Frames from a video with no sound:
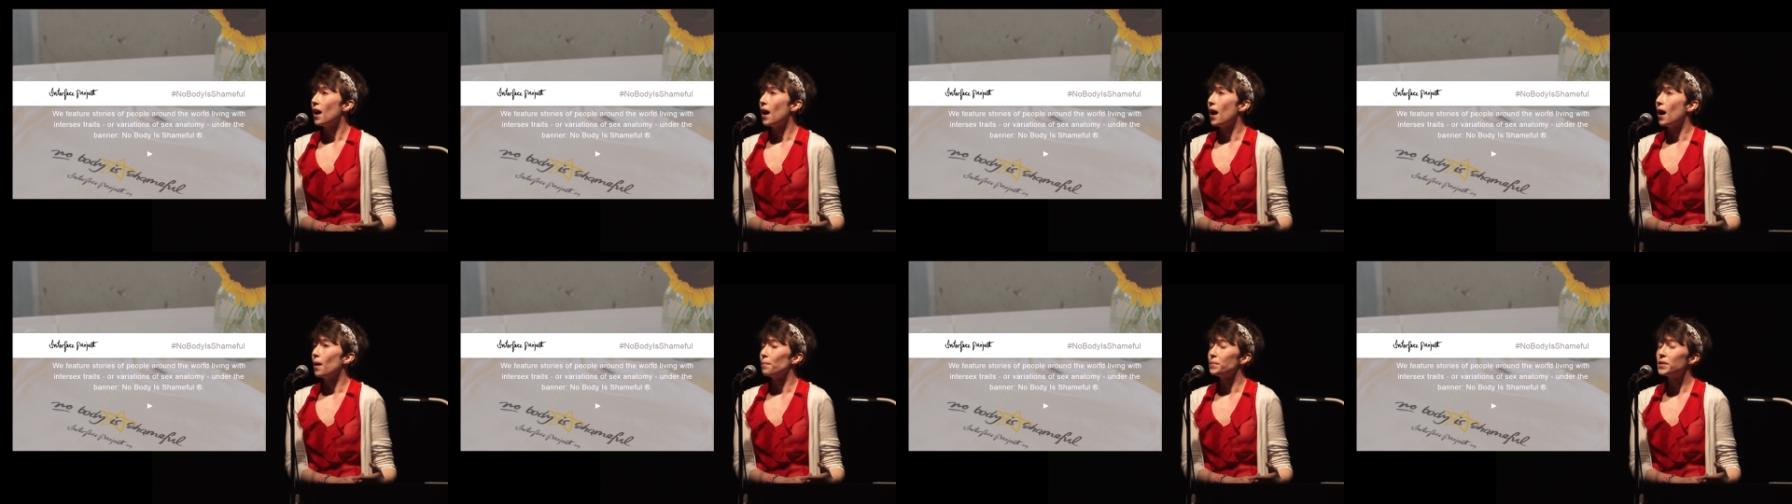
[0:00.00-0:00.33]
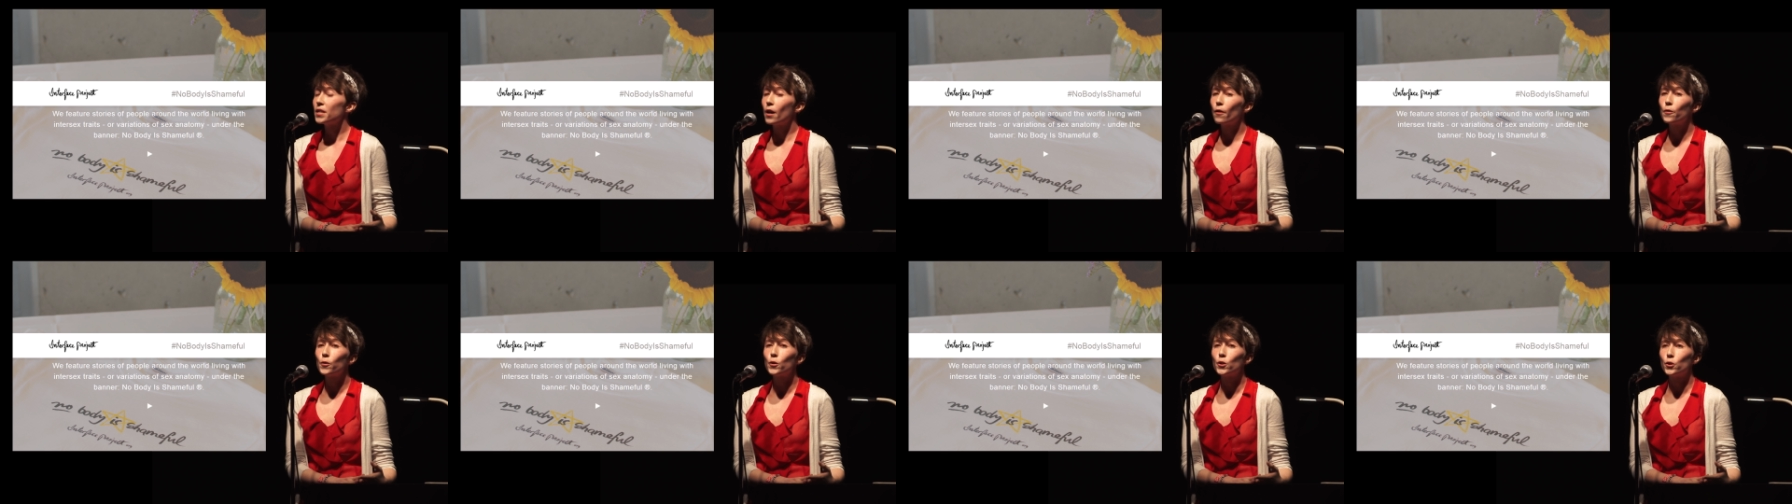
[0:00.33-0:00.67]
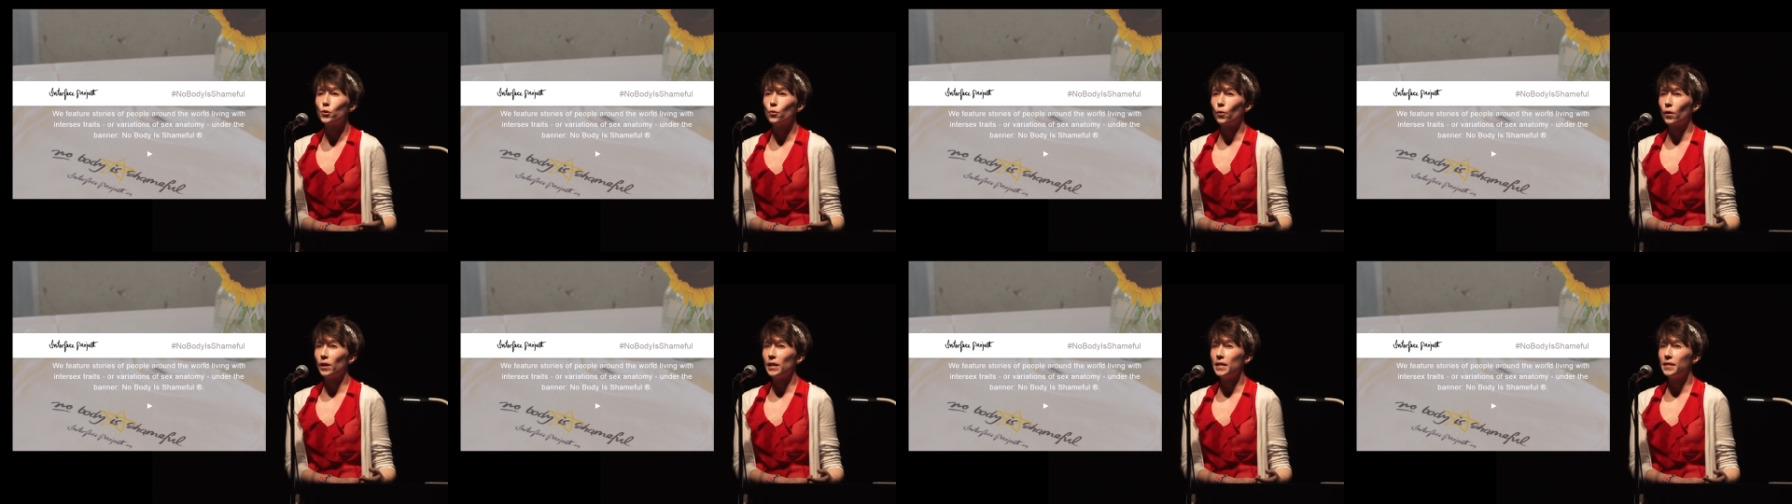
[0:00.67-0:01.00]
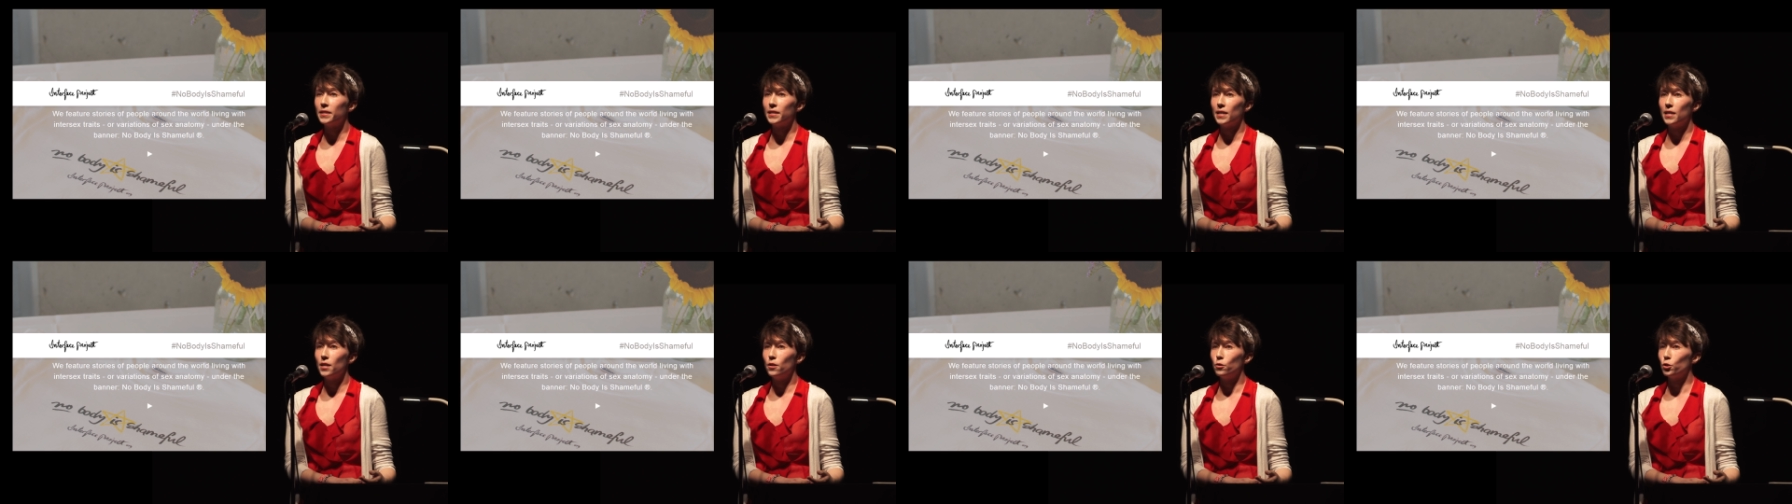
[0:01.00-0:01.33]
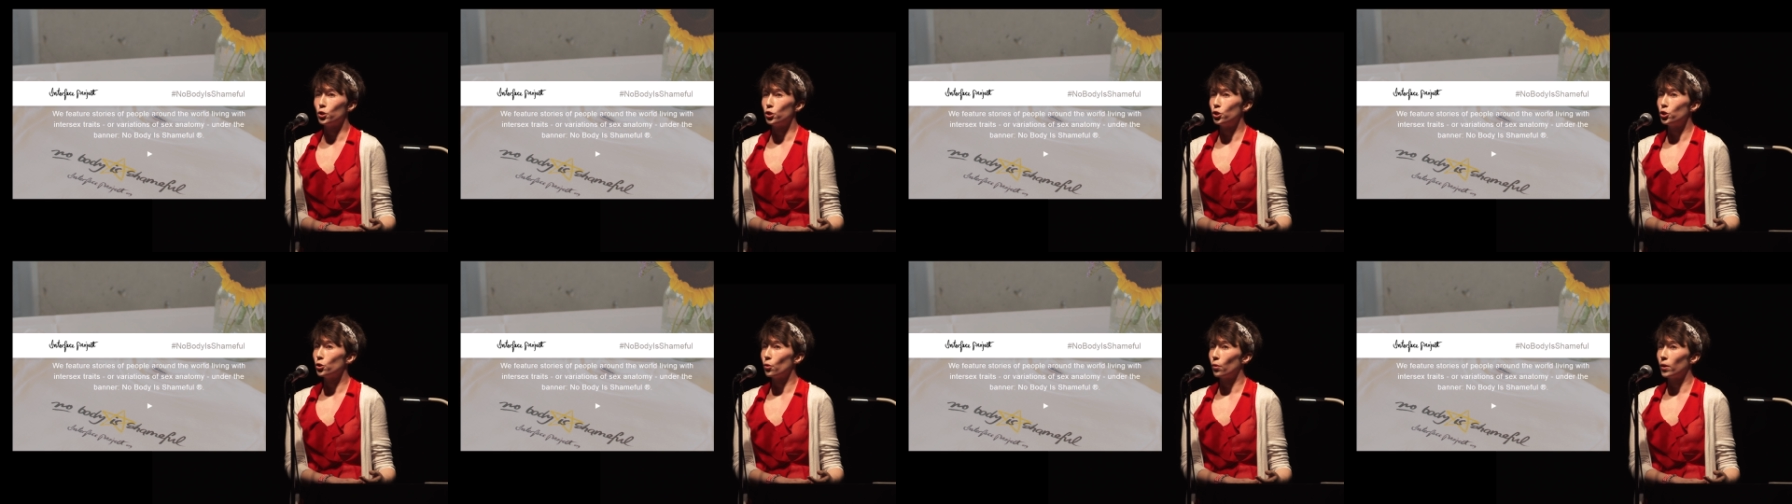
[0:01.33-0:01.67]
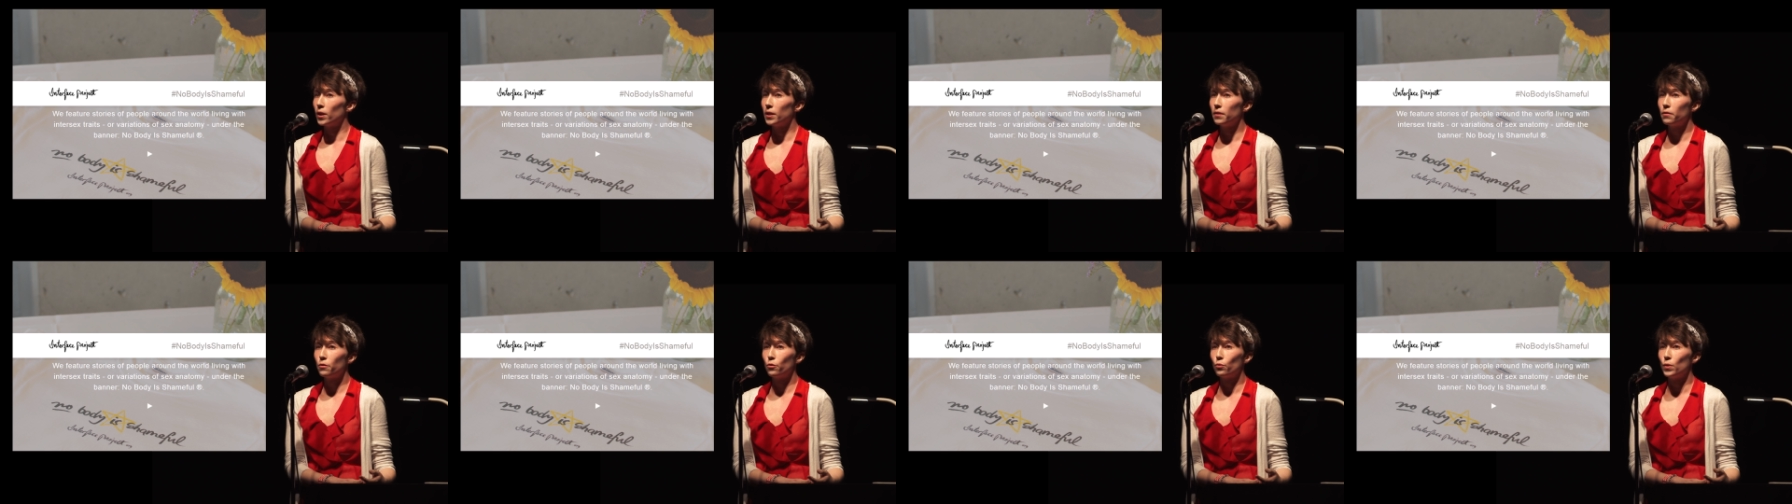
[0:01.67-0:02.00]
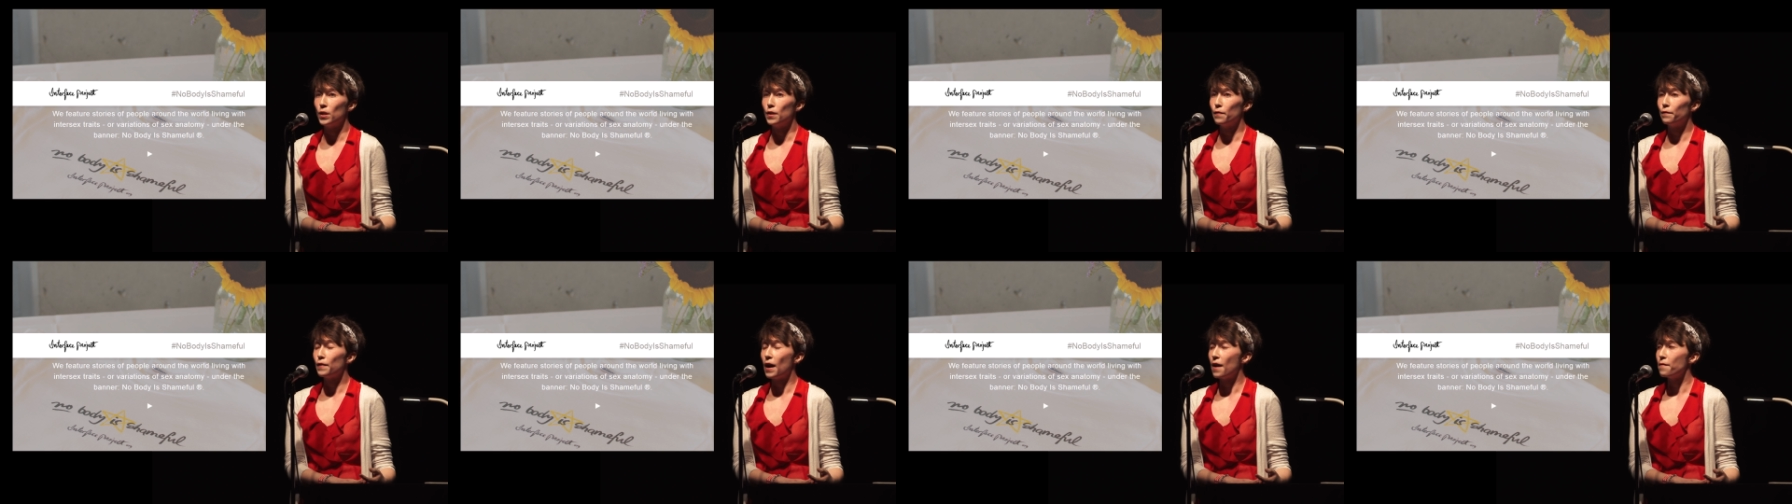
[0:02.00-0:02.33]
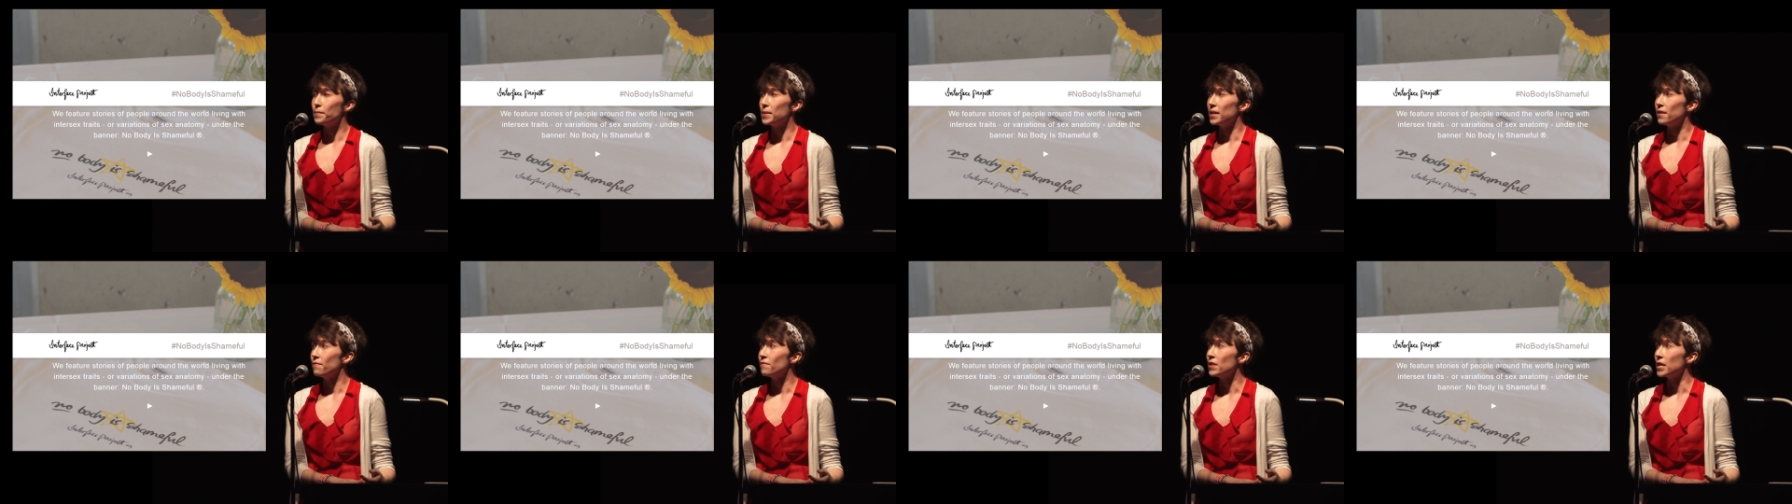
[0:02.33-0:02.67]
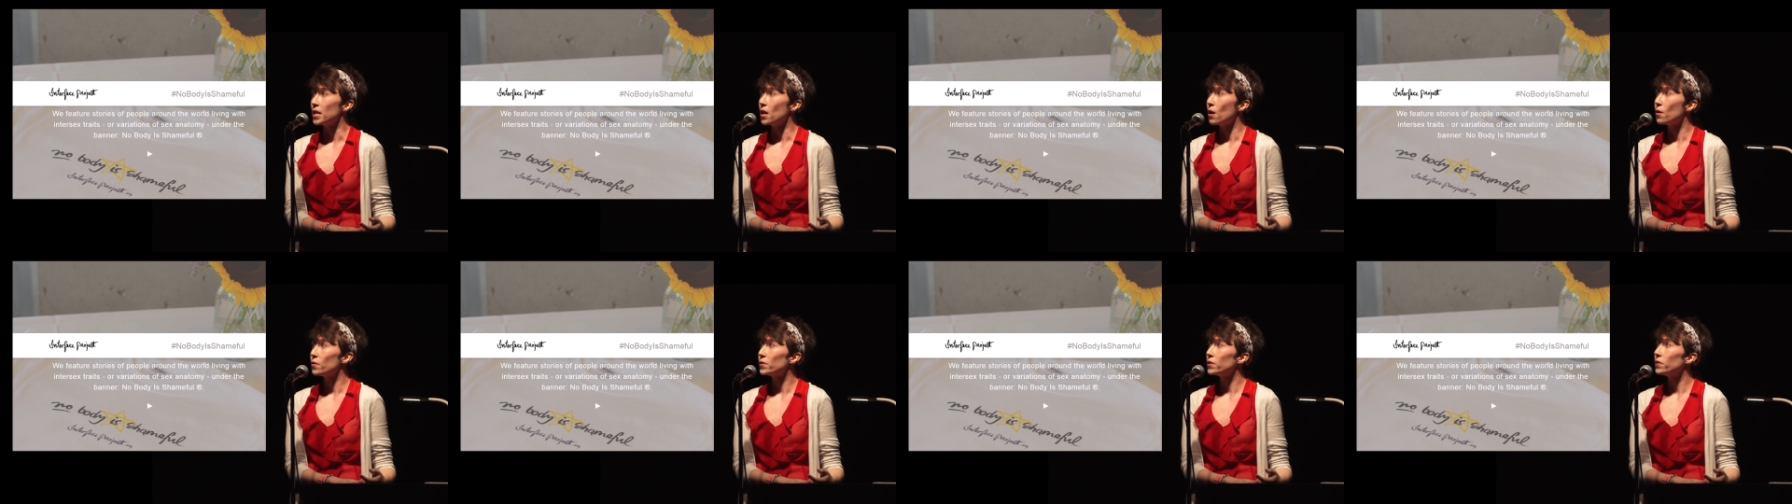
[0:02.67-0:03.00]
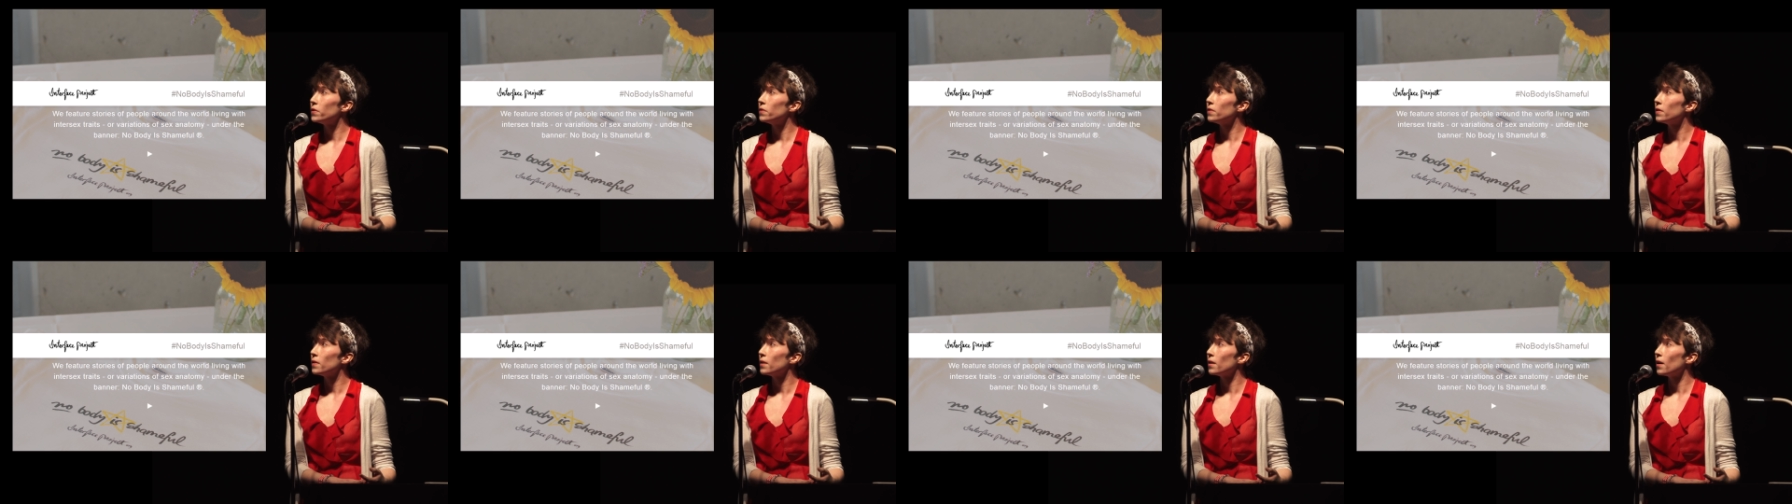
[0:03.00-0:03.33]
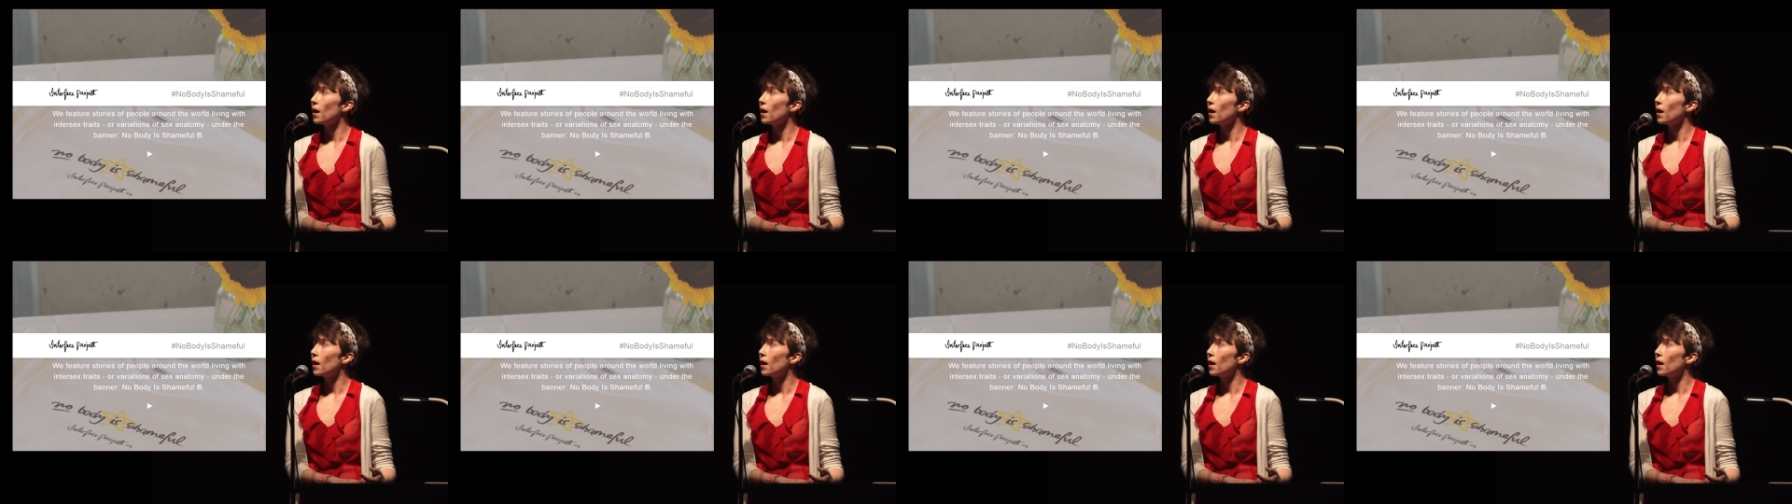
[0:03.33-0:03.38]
um, tell their stories in just short three to five minute videos.